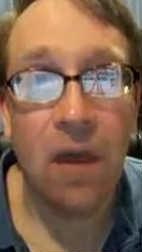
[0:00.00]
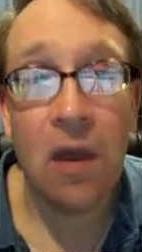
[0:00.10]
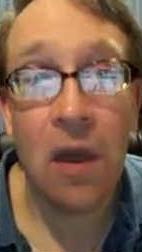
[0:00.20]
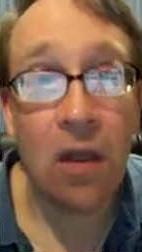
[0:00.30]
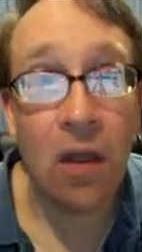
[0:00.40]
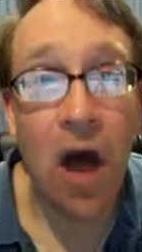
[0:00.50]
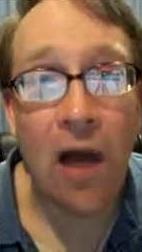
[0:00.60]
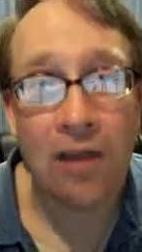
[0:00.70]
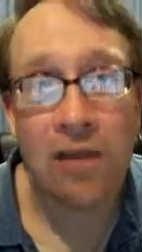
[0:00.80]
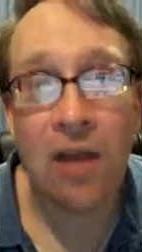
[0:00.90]
They could get
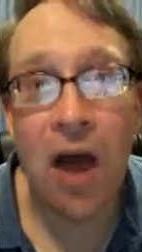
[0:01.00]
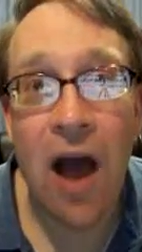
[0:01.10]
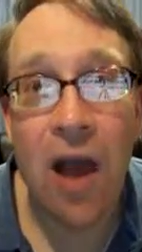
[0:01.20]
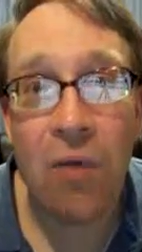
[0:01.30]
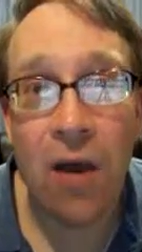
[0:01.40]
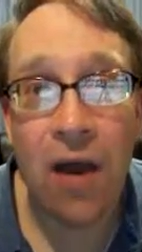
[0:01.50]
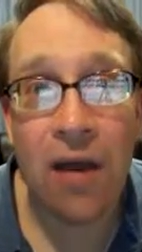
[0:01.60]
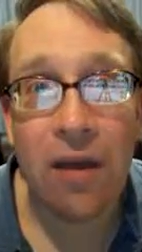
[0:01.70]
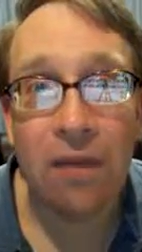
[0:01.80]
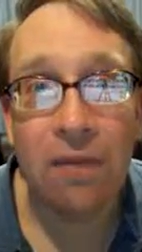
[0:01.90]
lost on the
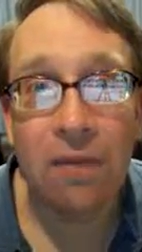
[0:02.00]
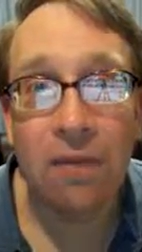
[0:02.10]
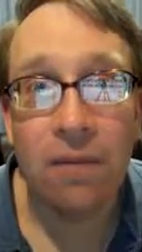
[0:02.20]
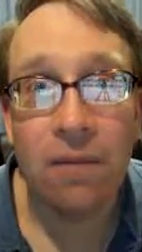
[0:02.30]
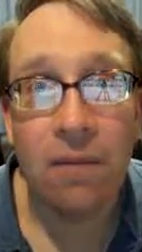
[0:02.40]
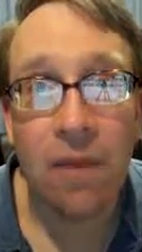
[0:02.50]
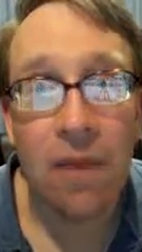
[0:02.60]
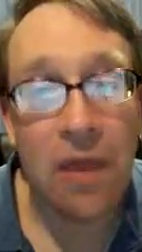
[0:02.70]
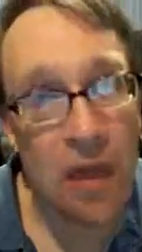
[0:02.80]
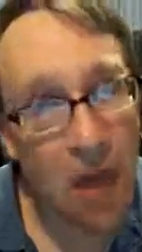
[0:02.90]
highway.
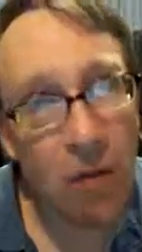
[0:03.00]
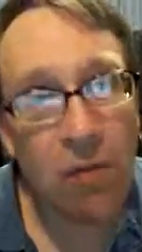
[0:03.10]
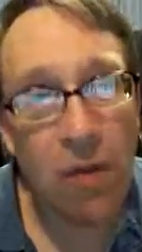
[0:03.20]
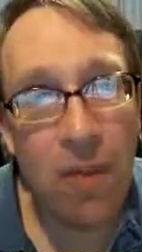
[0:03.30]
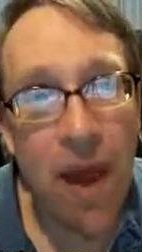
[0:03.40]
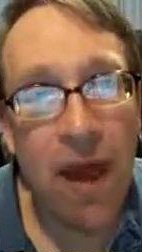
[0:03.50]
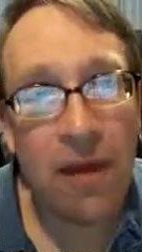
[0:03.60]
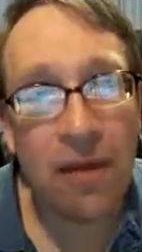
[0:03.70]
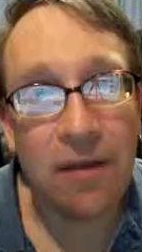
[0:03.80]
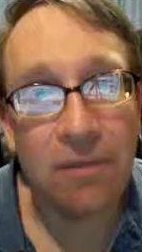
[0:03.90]
That would be
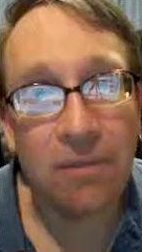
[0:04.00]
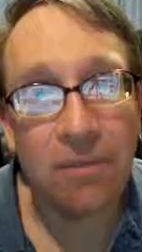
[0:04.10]
bad.